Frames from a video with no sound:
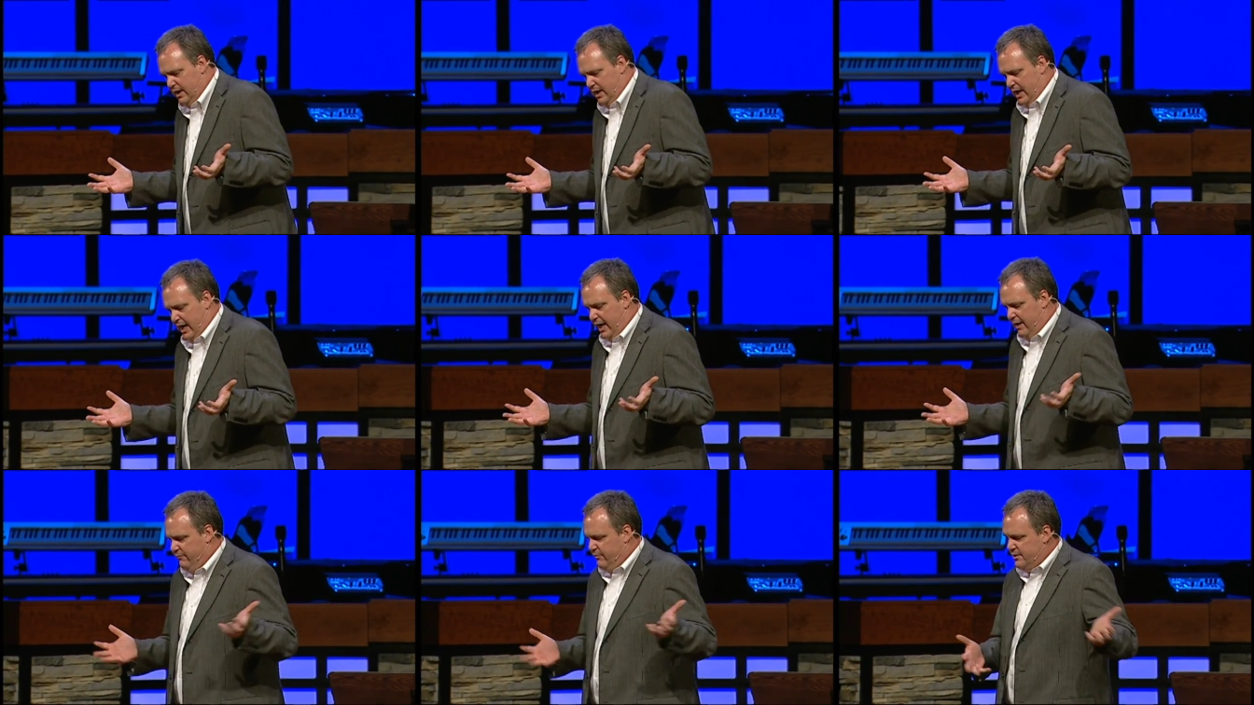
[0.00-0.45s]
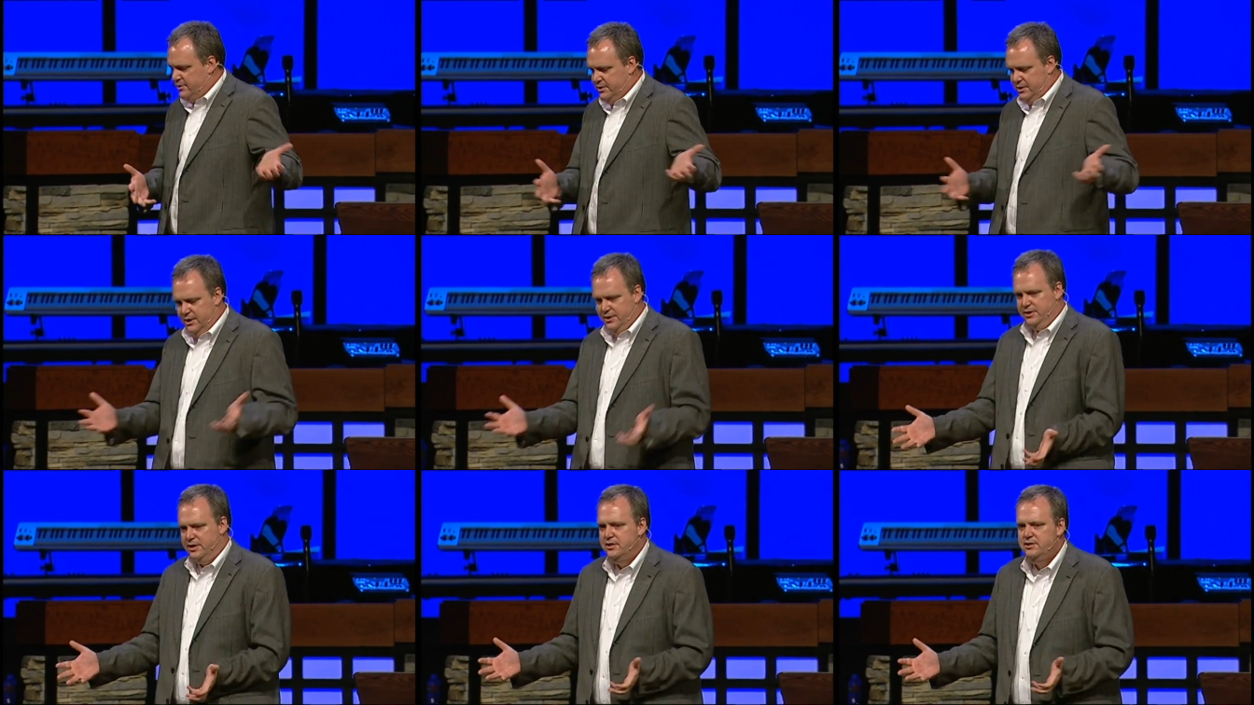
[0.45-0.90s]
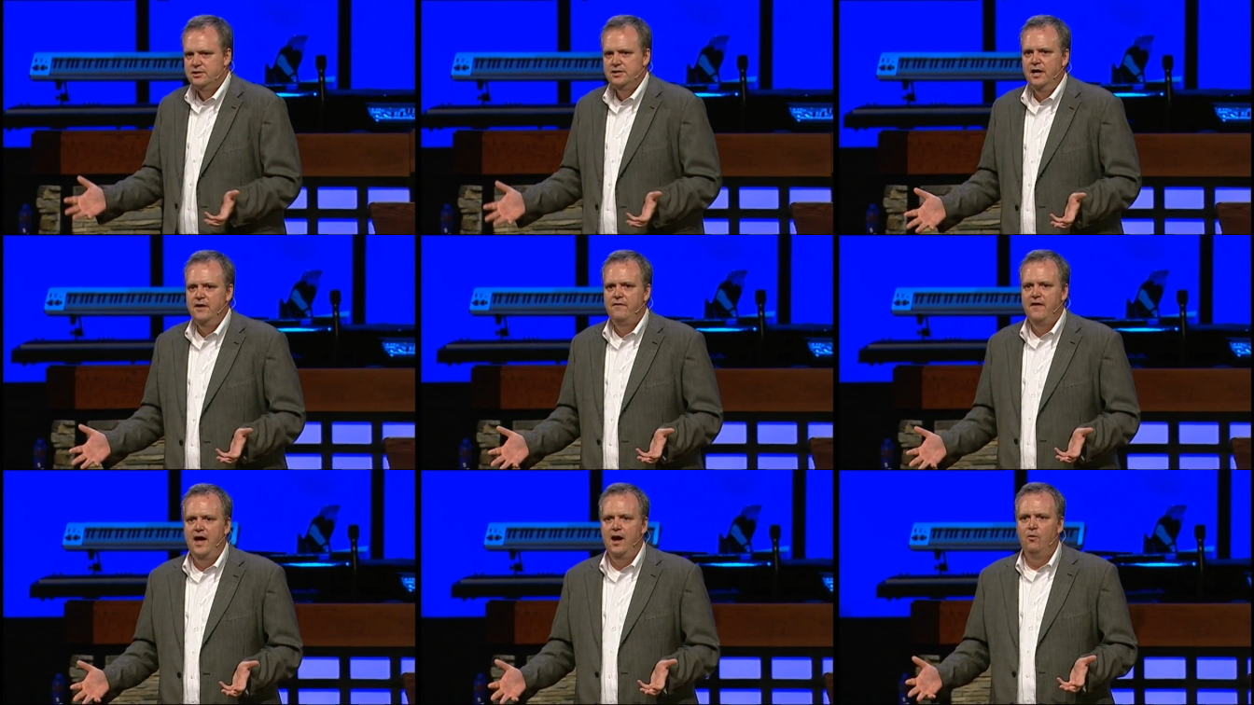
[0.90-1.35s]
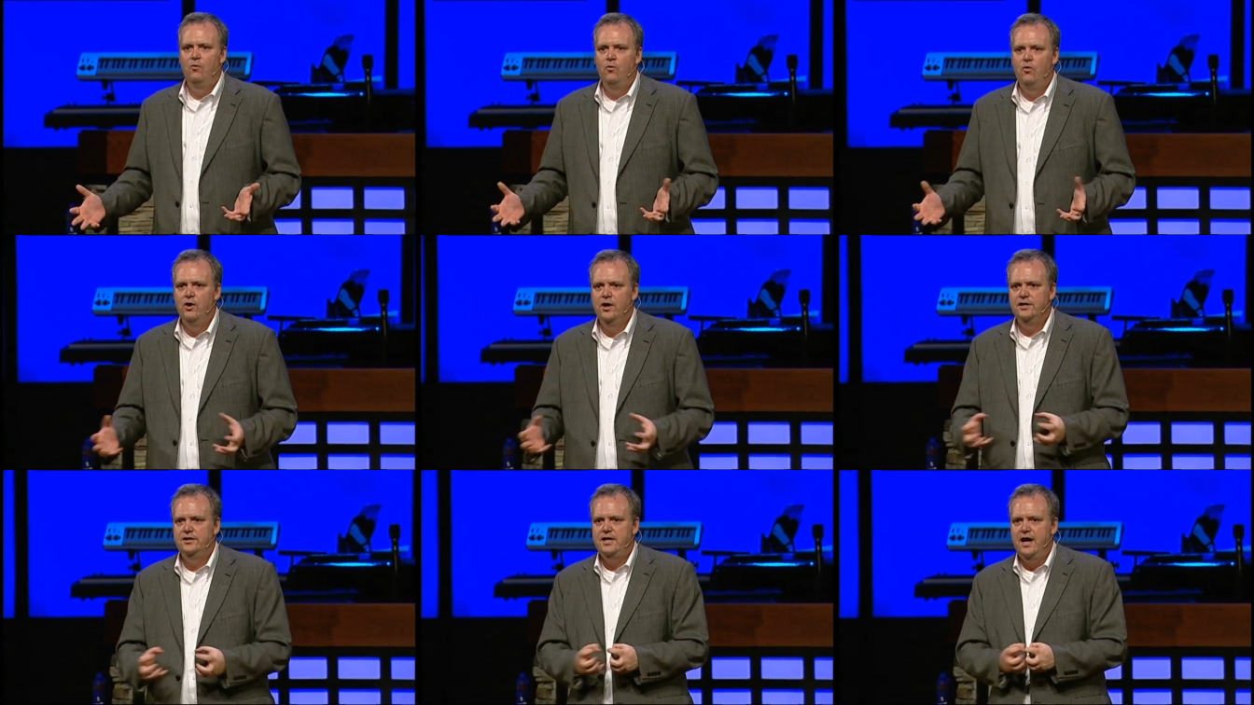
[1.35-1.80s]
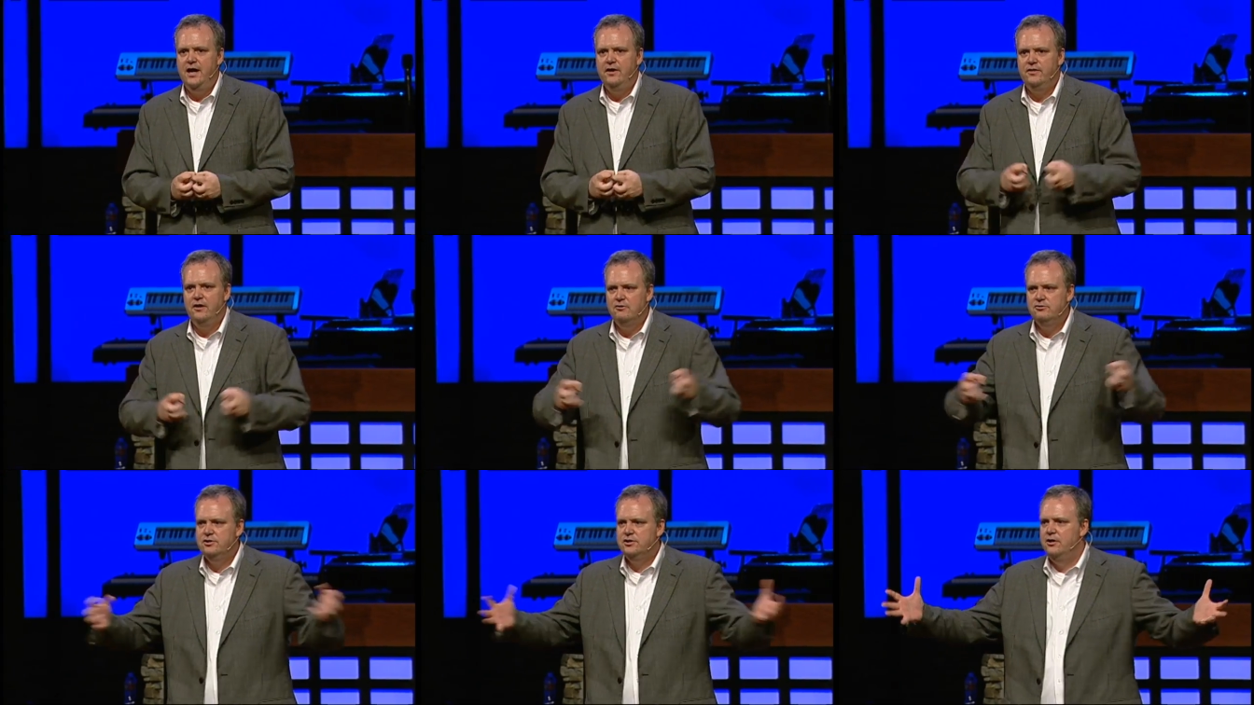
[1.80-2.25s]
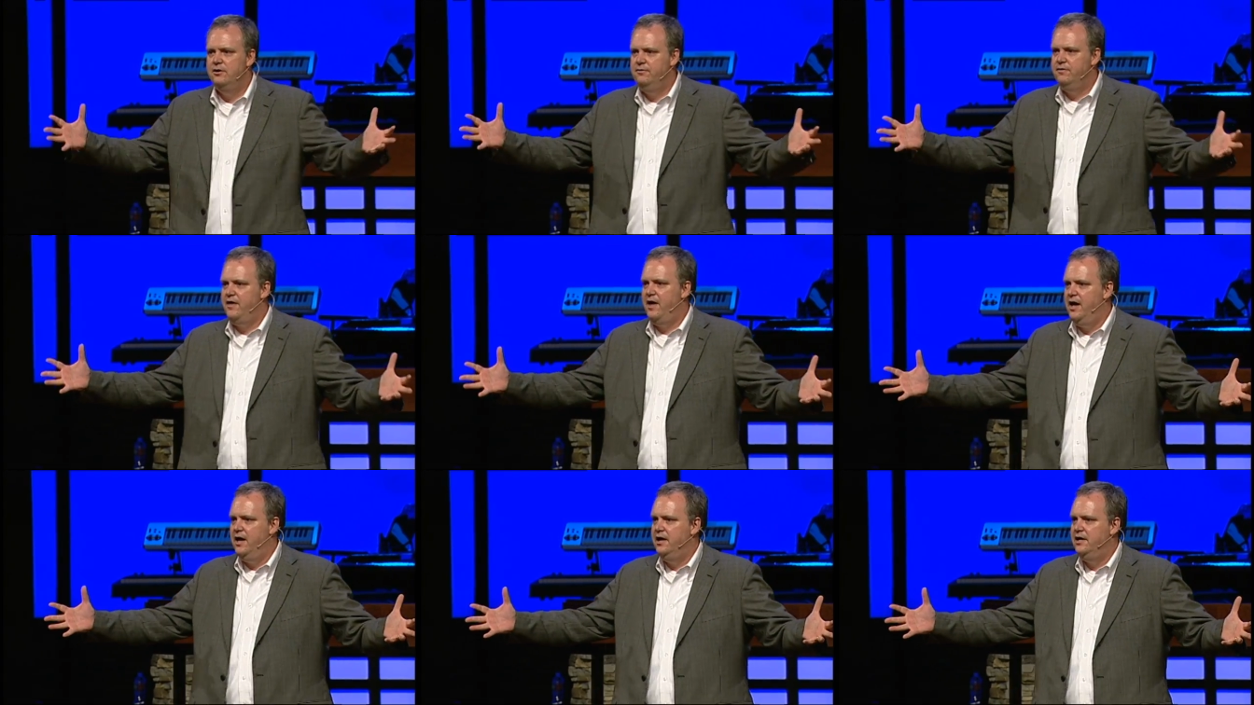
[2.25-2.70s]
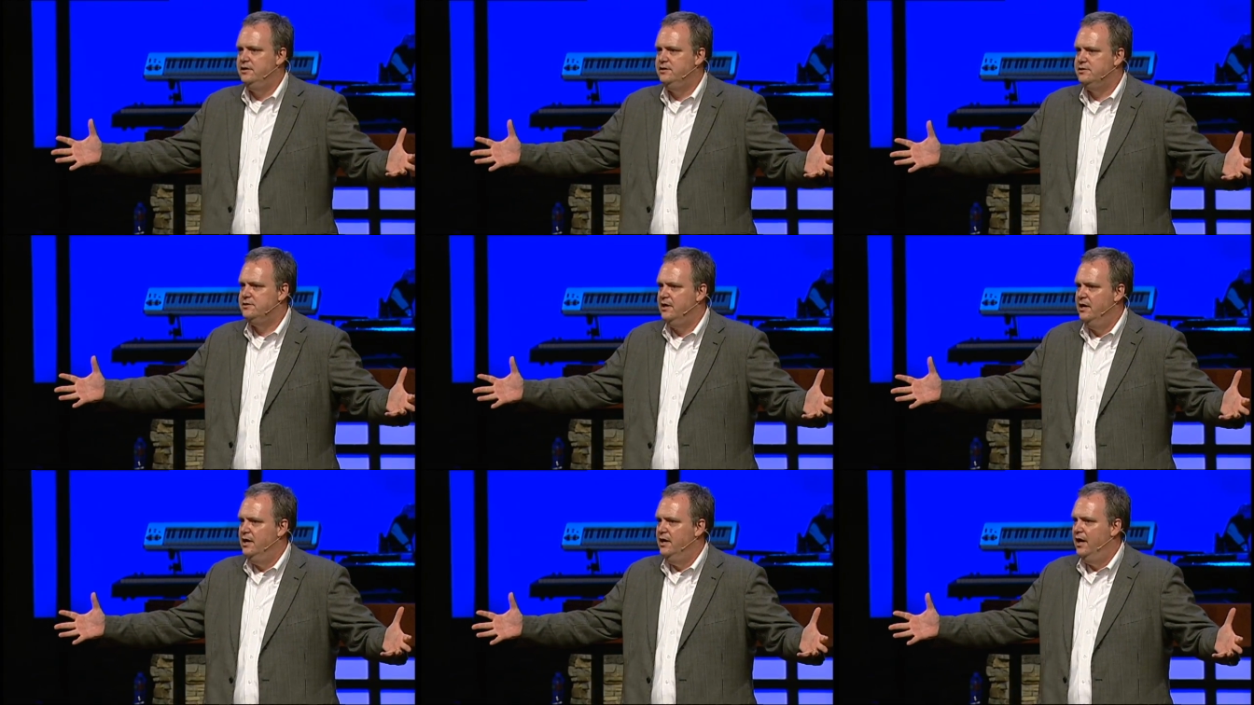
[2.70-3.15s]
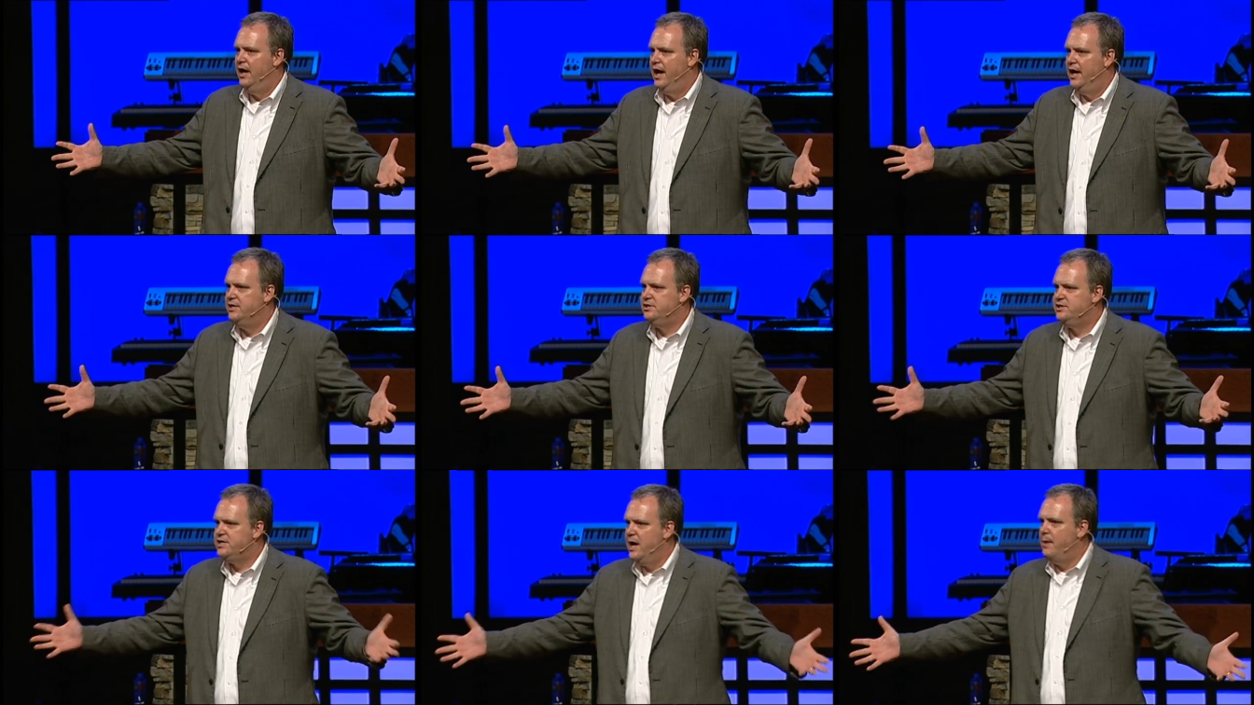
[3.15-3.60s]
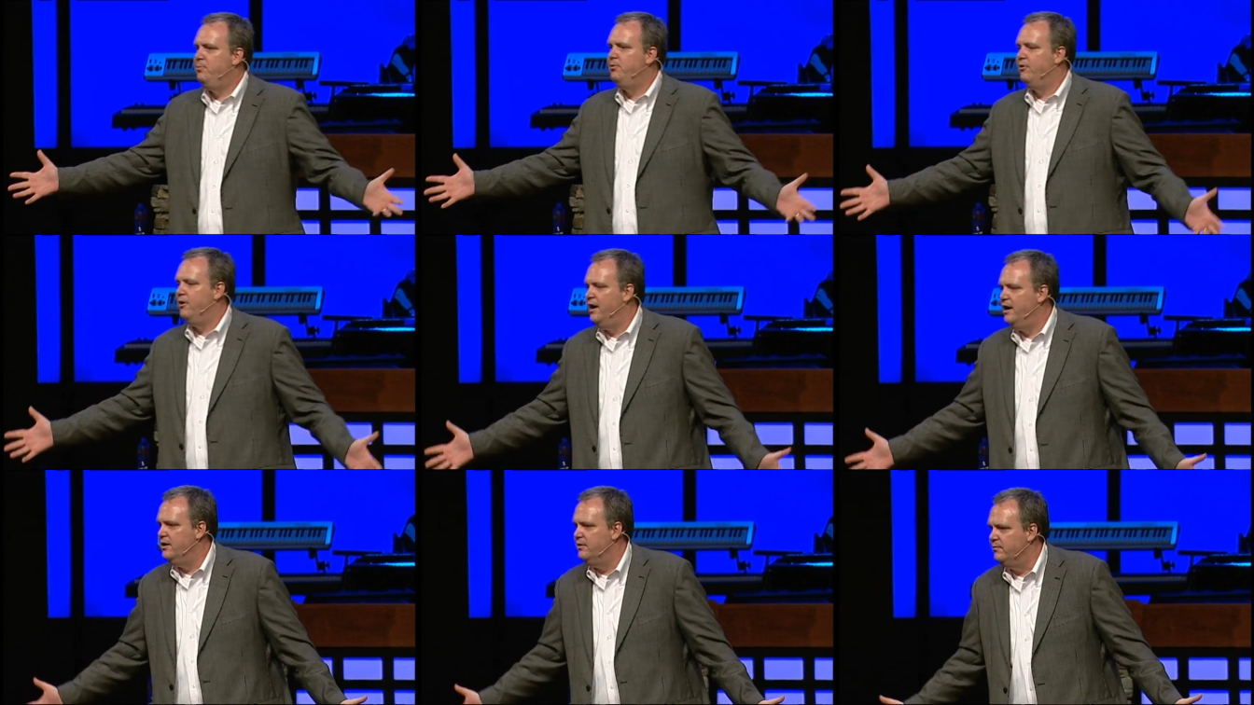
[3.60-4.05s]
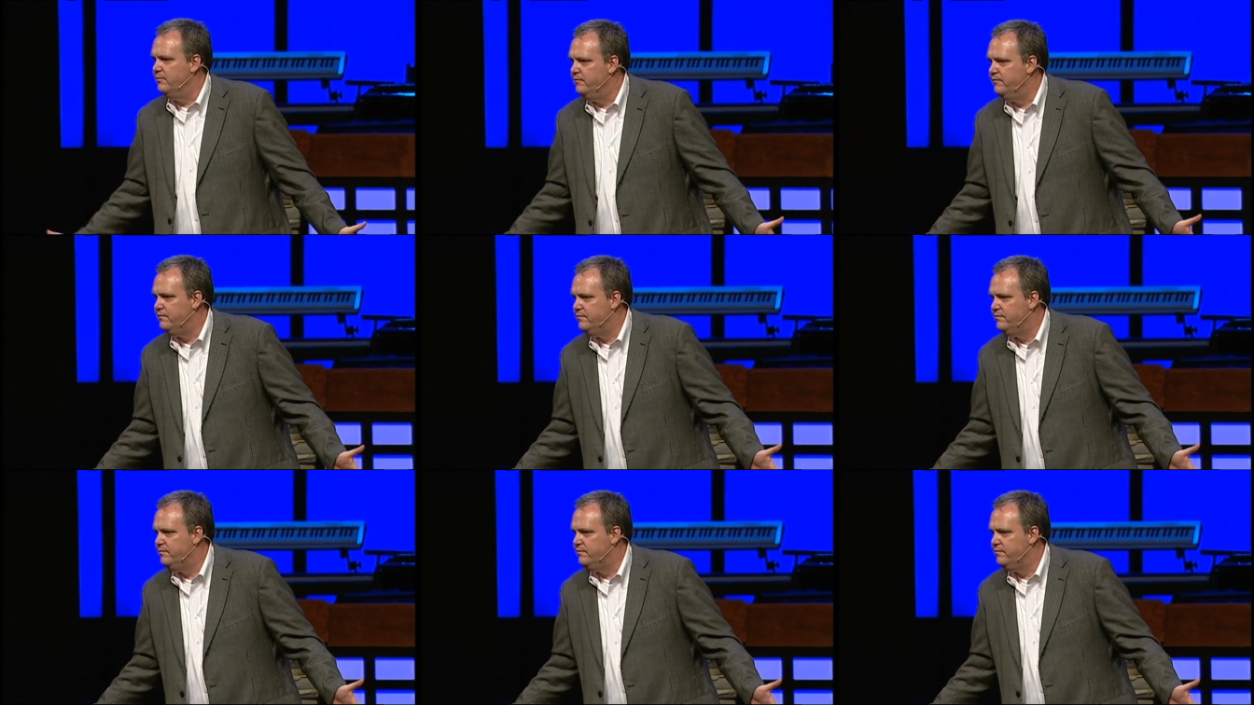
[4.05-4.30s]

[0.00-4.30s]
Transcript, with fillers: ever since he said that, want to take those two things and separate them.